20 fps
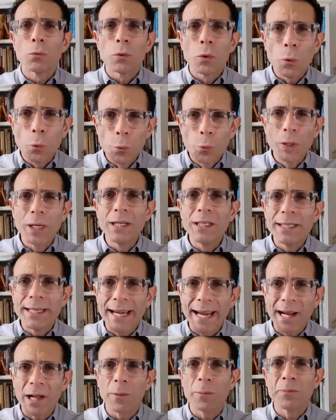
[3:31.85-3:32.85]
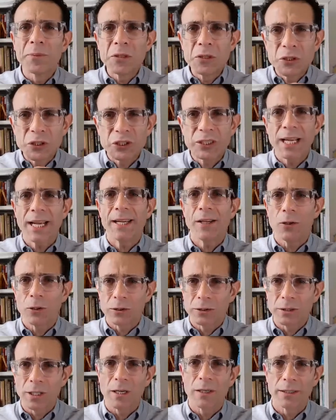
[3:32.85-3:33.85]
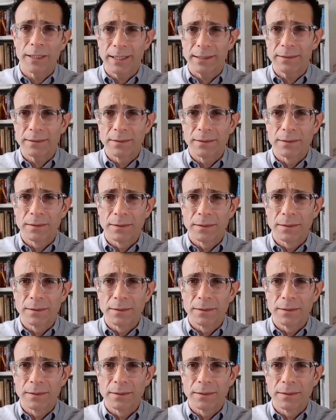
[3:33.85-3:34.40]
will really help you stay on target.